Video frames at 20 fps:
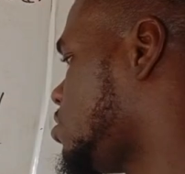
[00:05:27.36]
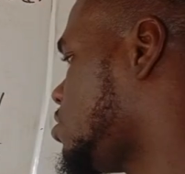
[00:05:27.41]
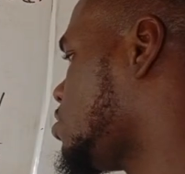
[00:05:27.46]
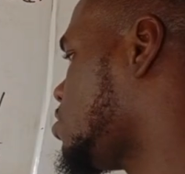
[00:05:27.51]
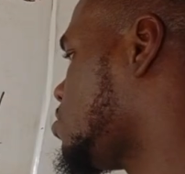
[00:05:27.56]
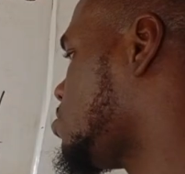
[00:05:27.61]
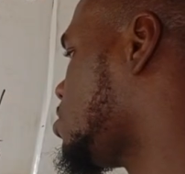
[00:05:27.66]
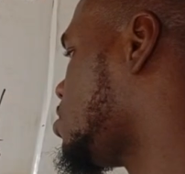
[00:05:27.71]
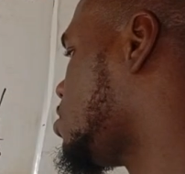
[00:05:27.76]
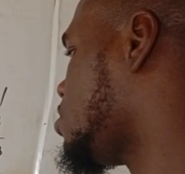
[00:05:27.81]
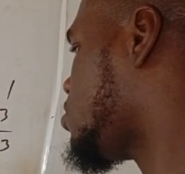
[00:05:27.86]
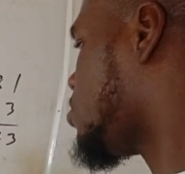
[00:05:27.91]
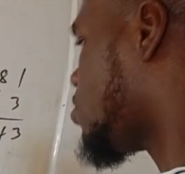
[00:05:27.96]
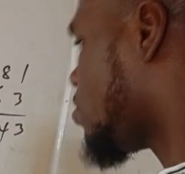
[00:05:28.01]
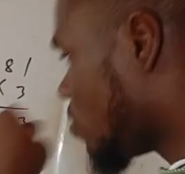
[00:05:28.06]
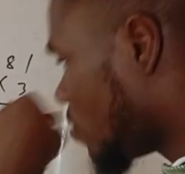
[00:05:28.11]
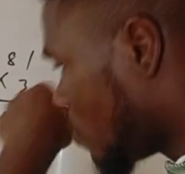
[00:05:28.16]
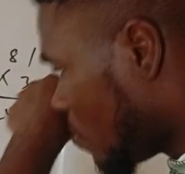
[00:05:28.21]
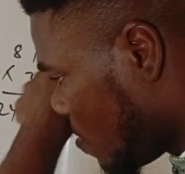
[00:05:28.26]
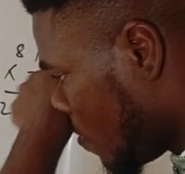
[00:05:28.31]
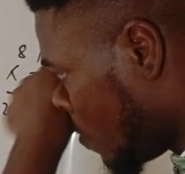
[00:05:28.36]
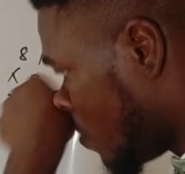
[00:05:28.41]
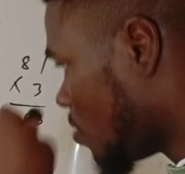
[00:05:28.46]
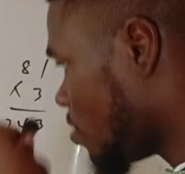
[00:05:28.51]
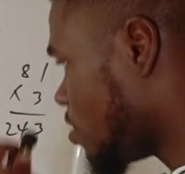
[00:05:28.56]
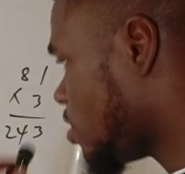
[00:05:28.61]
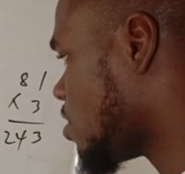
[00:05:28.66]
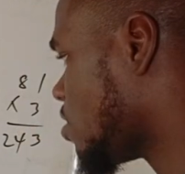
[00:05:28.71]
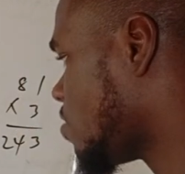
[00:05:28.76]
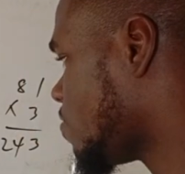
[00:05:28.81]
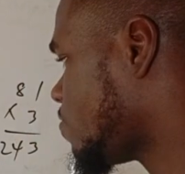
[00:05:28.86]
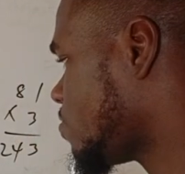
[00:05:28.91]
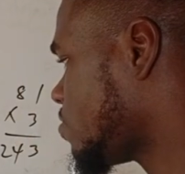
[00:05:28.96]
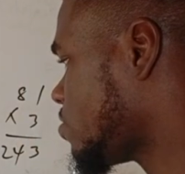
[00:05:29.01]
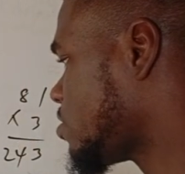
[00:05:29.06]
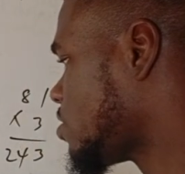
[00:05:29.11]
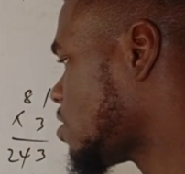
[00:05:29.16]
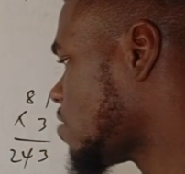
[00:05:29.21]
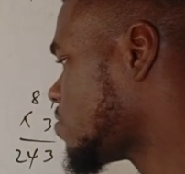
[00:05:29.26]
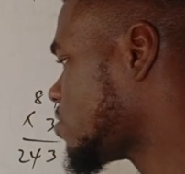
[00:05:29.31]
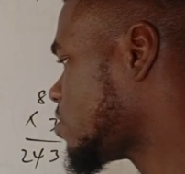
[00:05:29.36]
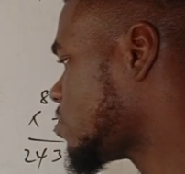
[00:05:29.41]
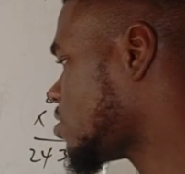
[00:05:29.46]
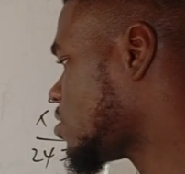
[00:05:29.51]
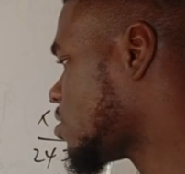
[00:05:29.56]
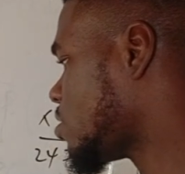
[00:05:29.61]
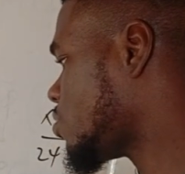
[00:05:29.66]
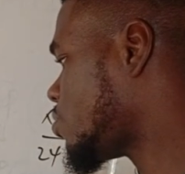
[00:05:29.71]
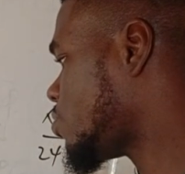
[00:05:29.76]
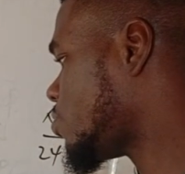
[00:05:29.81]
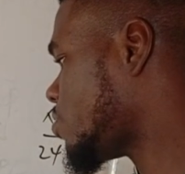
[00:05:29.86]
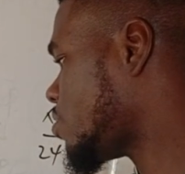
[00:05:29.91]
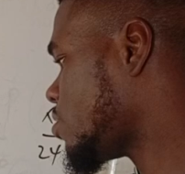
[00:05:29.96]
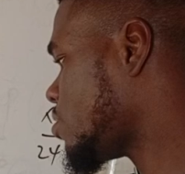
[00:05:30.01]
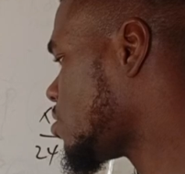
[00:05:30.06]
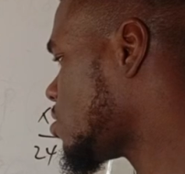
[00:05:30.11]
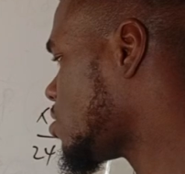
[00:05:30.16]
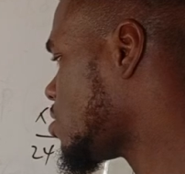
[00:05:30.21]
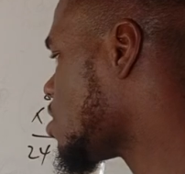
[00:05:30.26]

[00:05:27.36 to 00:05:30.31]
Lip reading: denominator, we only have 17 and 3